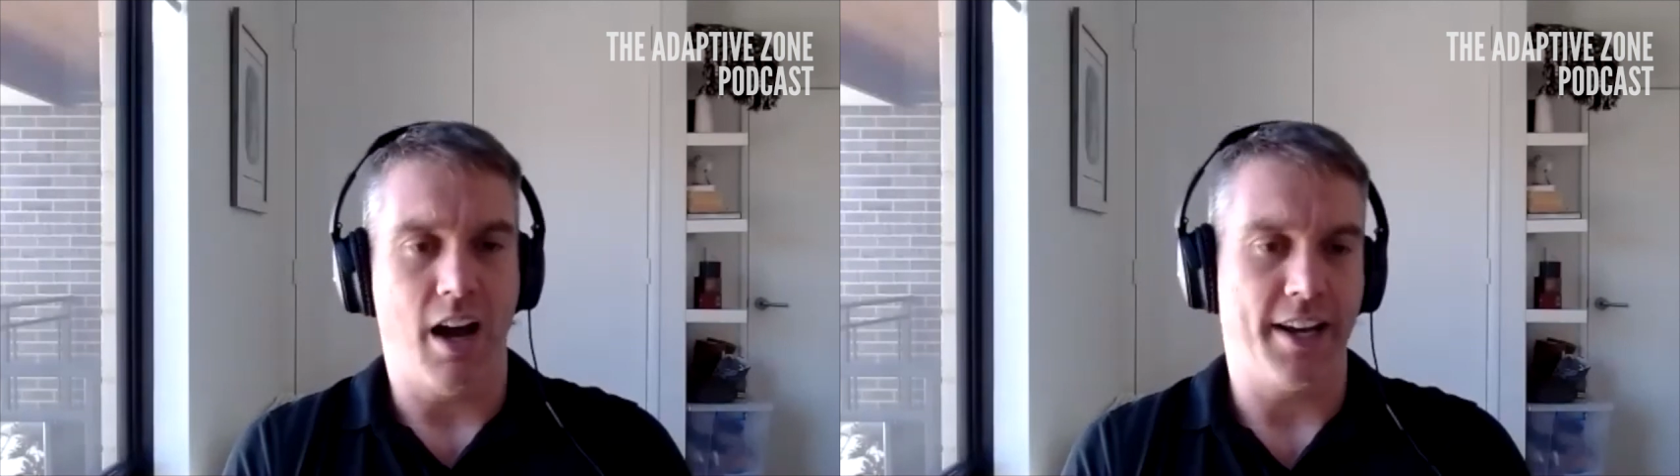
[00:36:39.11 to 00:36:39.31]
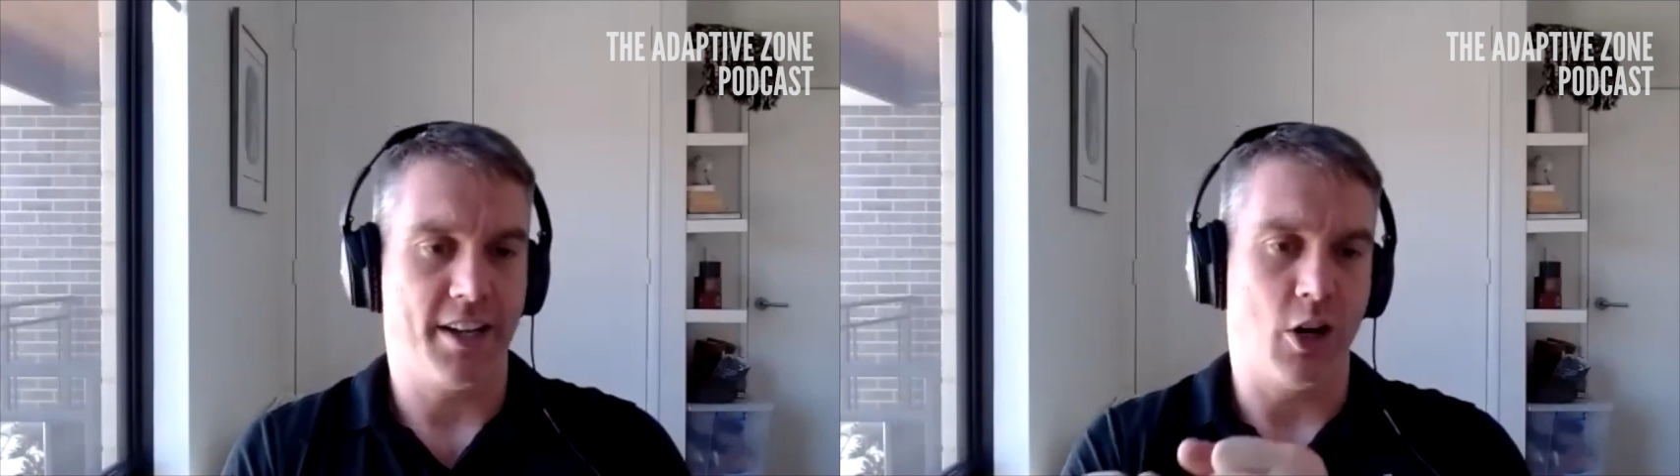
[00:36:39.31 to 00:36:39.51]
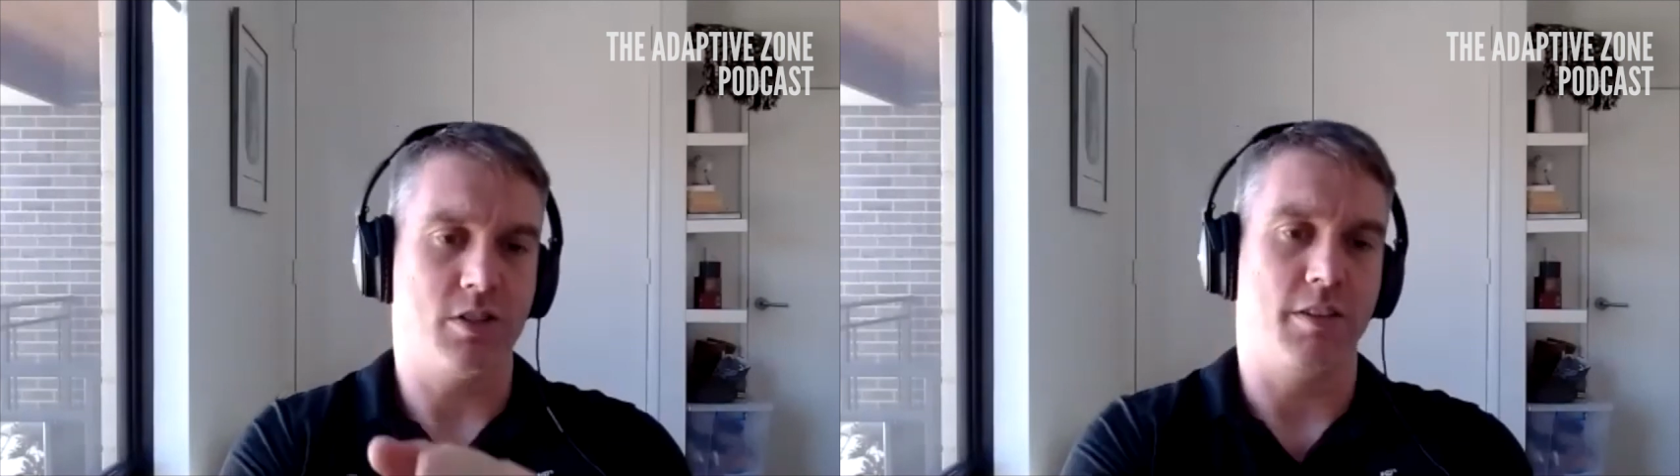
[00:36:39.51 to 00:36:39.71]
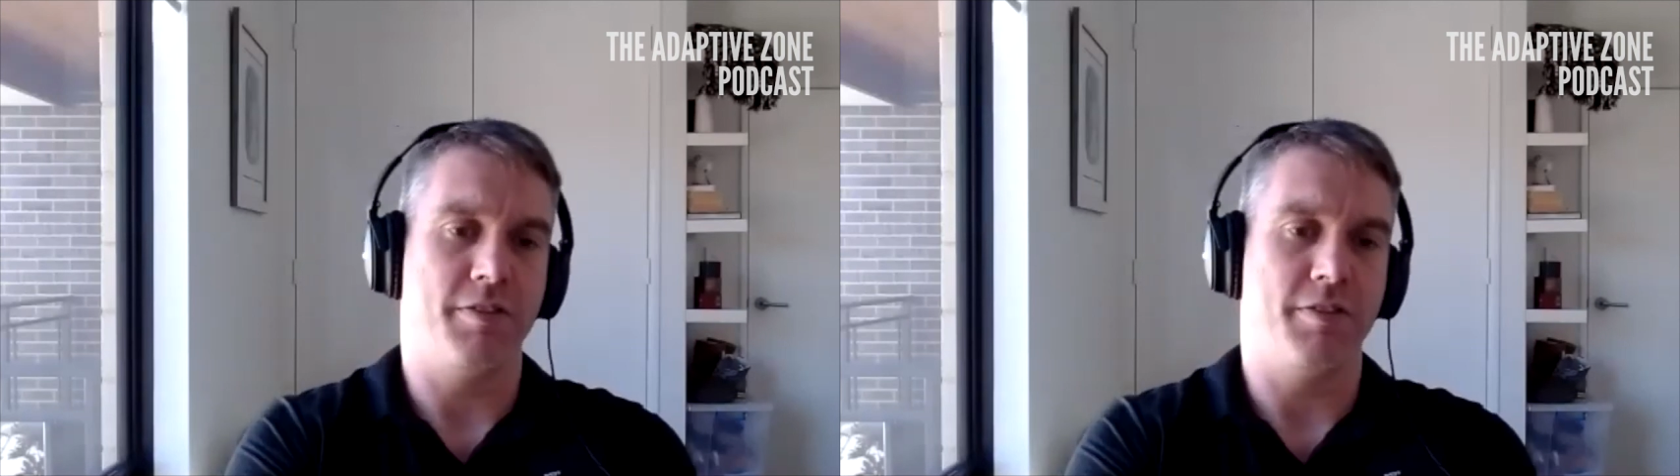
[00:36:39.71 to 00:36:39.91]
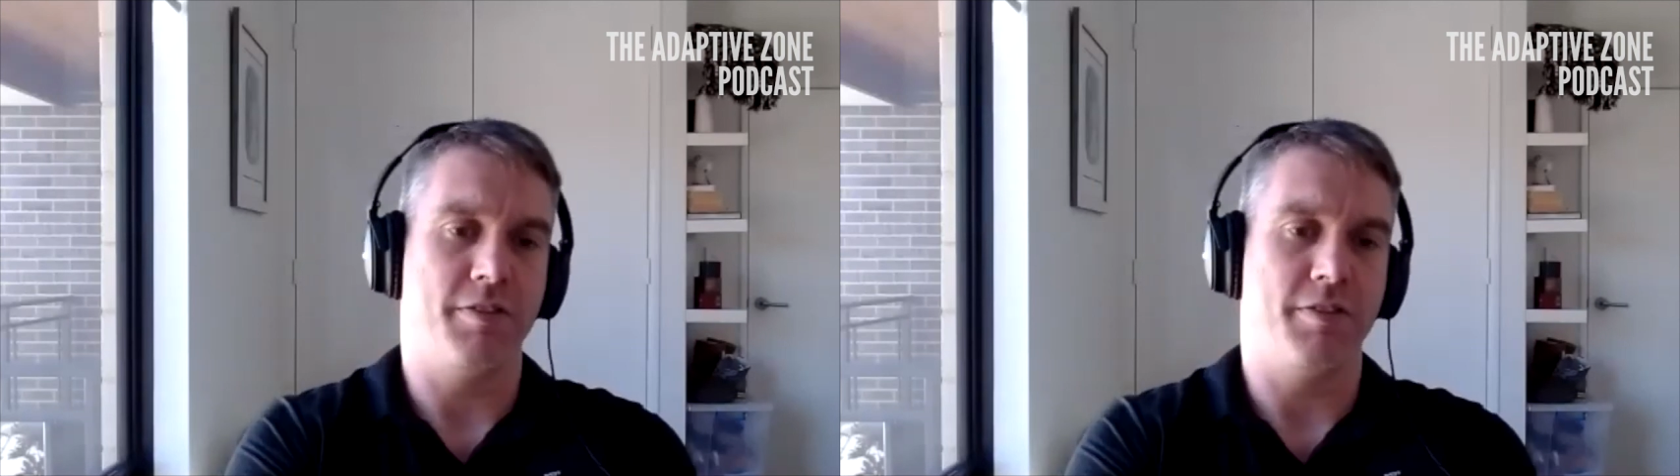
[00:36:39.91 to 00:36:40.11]
I go to the
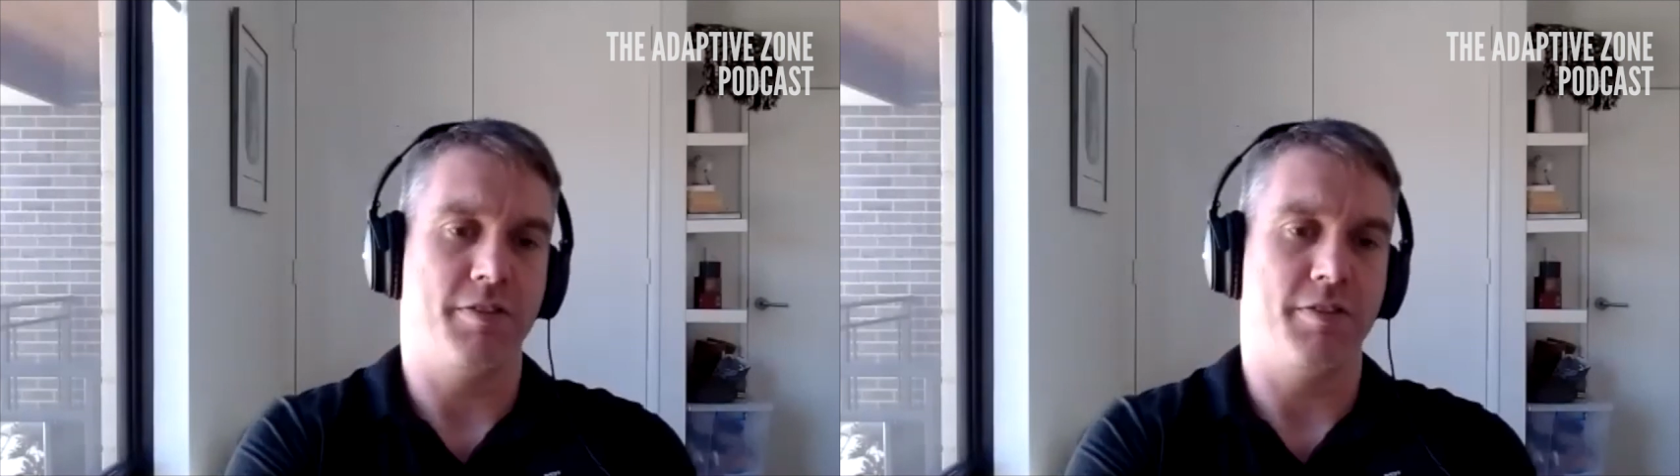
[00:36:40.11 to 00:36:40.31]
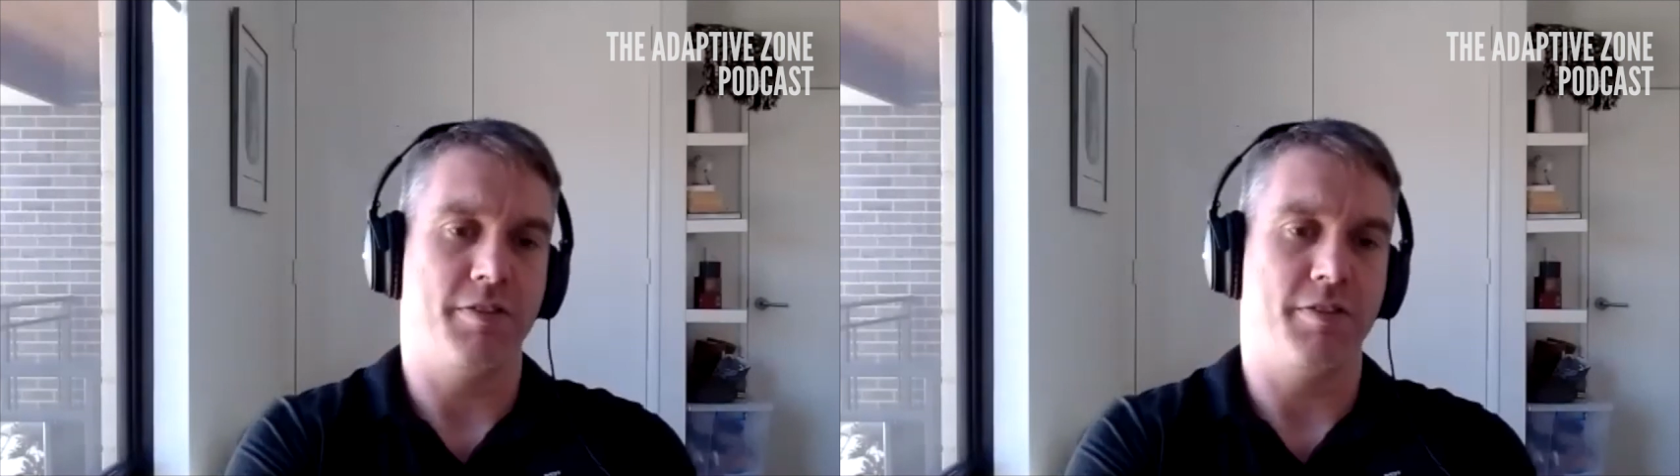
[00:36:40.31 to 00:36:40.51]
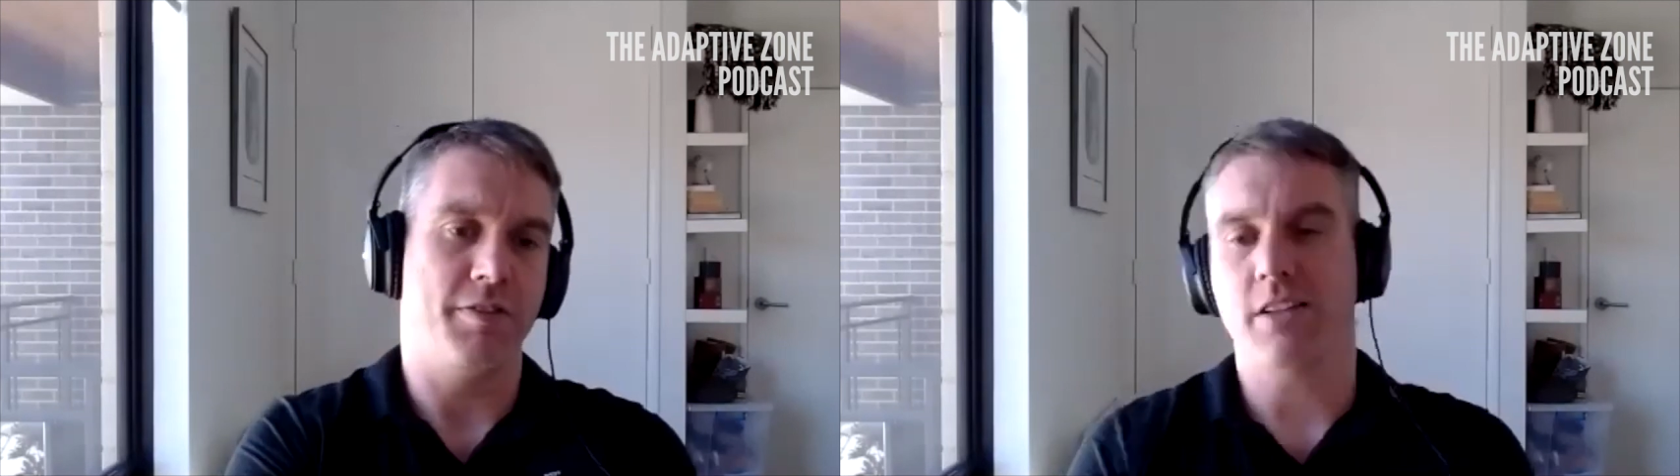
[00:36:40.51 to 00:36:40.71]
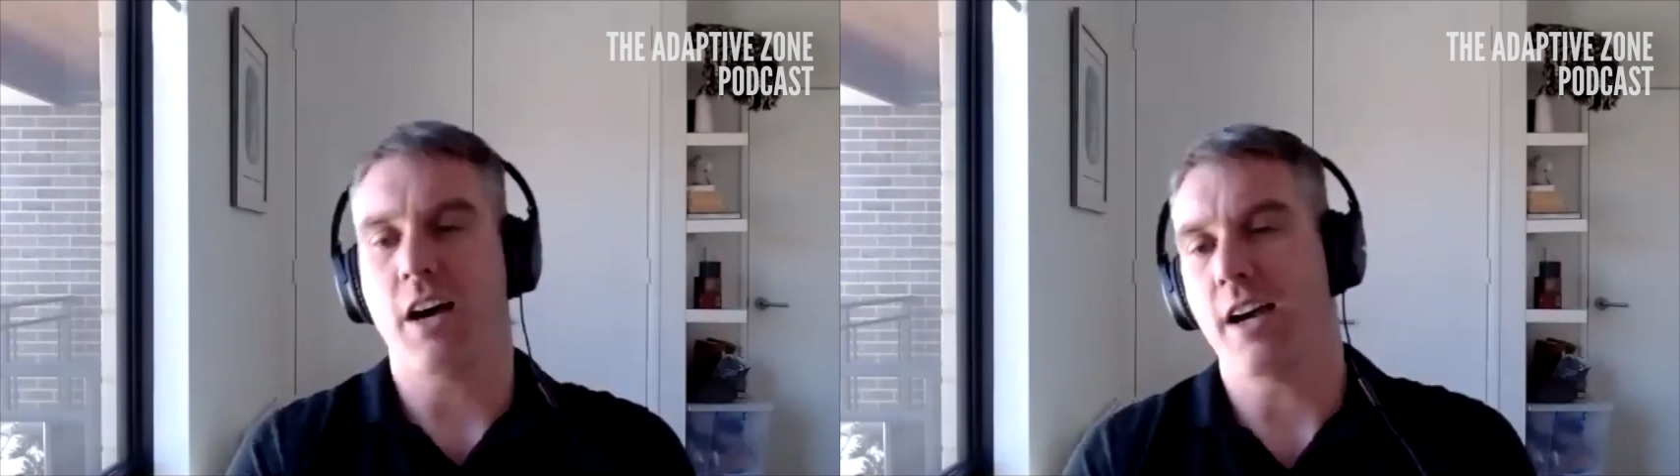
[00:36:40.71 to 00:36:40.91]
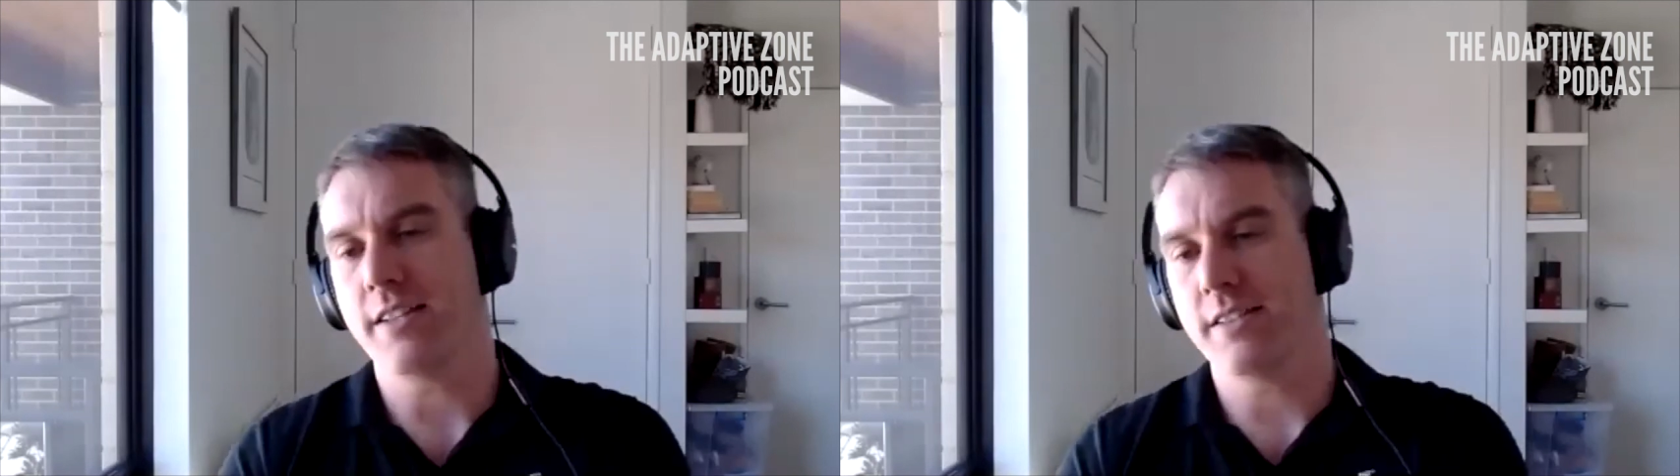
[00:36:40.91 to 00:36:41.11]
physio to get
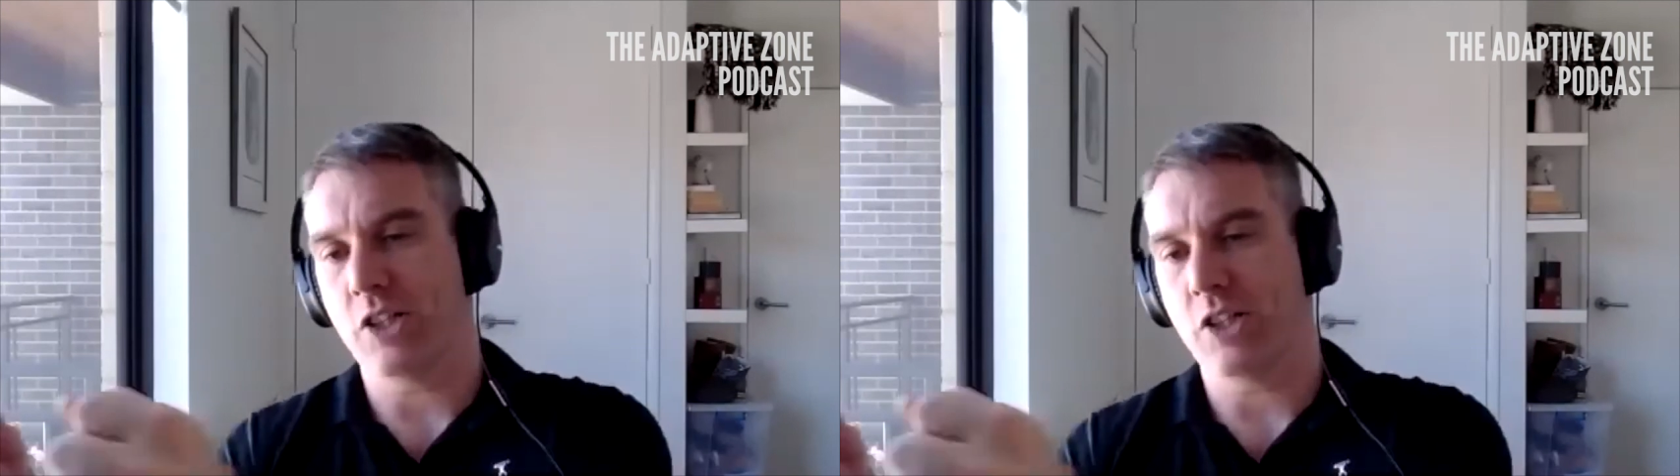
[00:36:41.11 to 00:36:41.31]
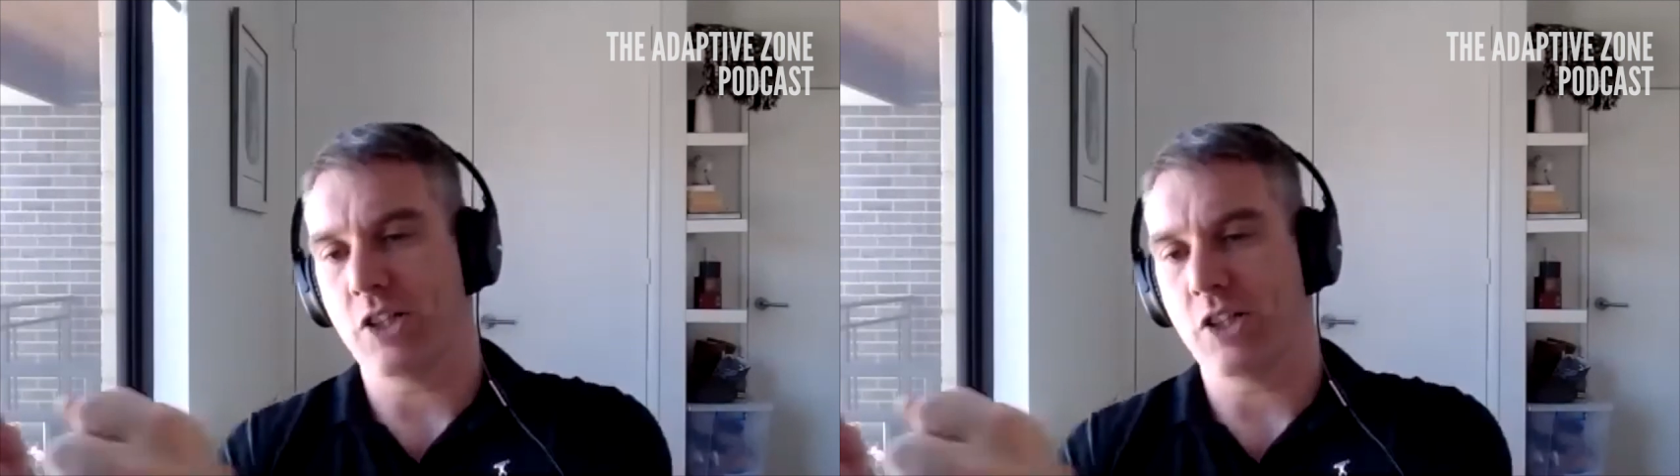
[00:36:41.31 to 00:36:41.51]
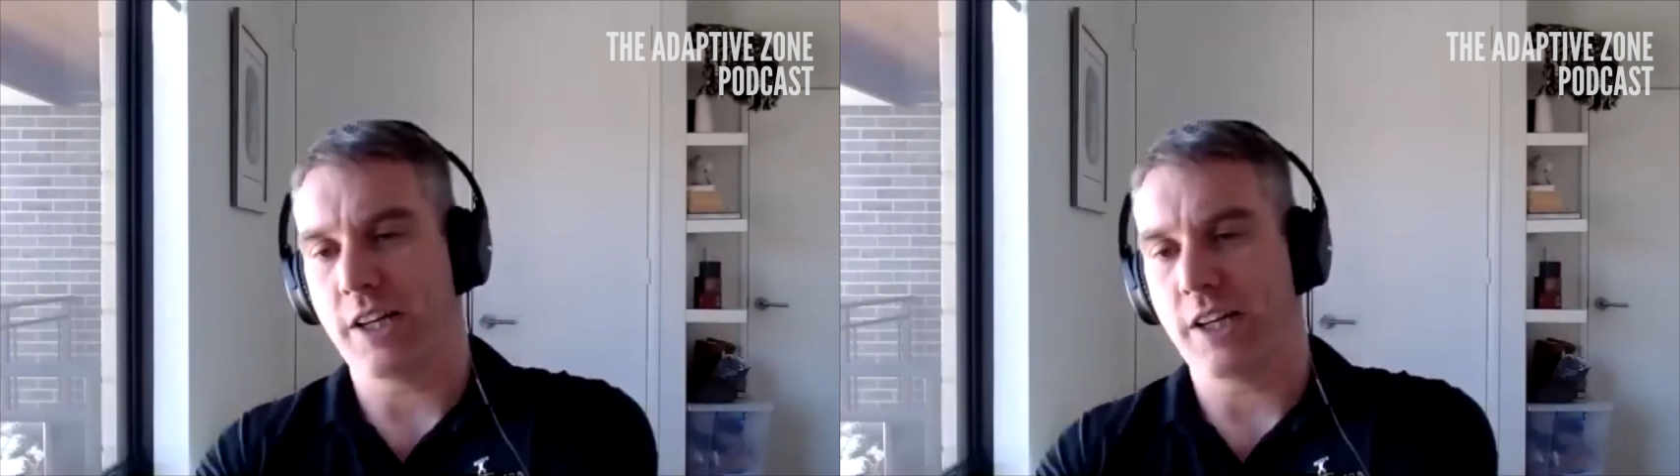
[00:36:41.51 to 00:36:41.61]
exercises or I